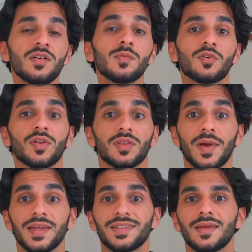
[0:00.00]
come across some
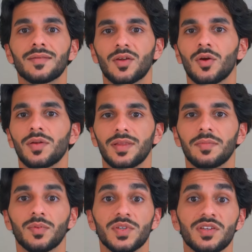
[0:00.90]
ideas and
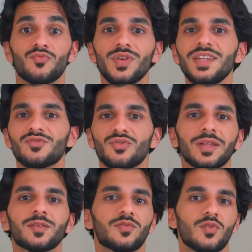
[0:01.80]
concepts which have really
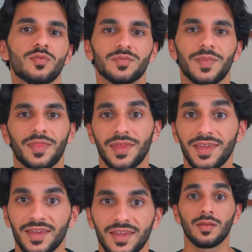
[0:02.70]
transformed my
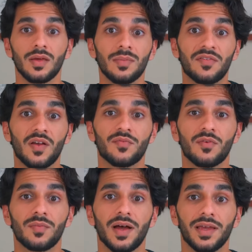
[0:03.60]
thinking. Some have come
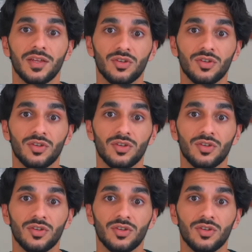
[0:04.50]
from my